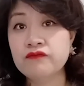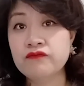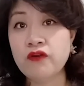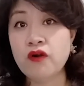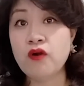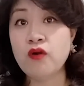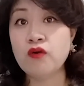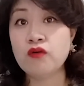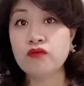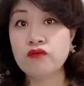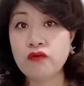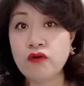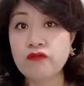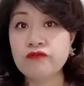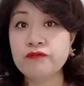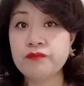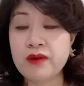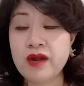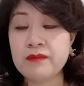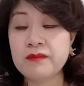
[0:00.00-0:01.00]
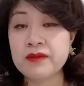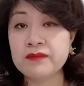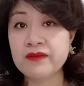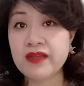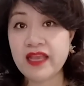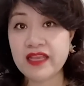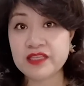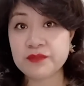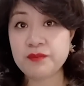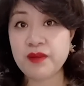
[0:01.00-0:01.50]
for growth premium
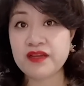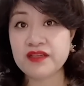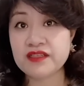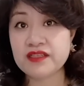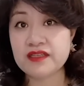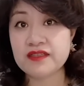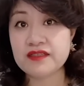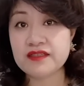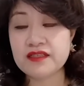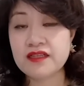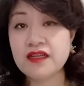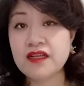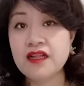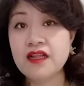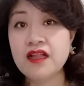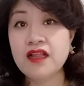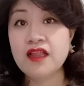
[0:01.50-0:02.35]
expansions.